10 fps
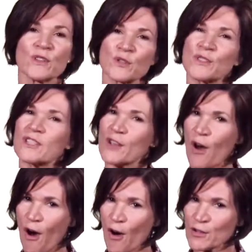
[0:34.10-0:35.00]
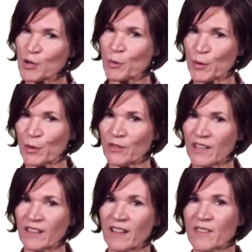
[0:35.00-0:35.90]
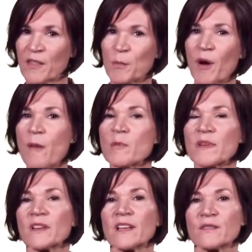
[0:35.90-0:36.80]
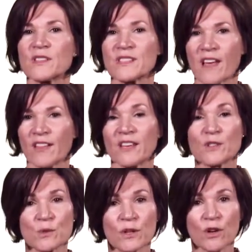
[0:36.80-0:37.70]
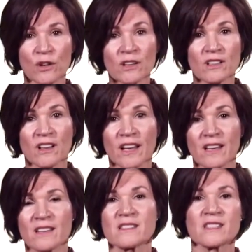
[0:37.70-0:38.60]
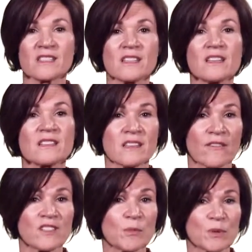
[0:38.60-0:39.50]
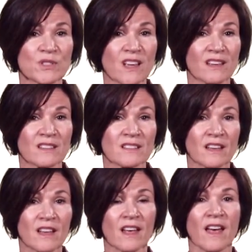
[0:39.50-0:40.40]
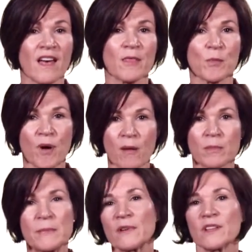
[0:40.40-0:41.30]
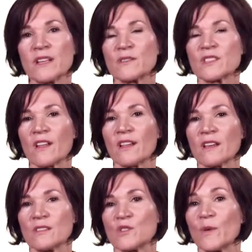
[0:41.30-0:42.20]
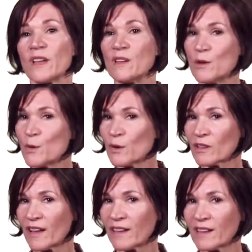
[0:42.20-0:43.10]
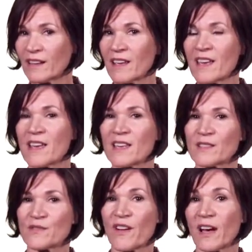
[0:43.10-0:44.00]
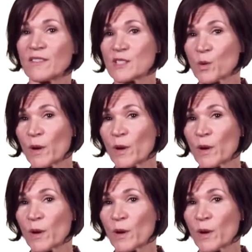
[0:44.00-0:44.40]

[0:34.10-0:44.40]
Research has also proven that the probability of selling into a current client is 60 to 70%, and the probability of selling into a new client is 5 to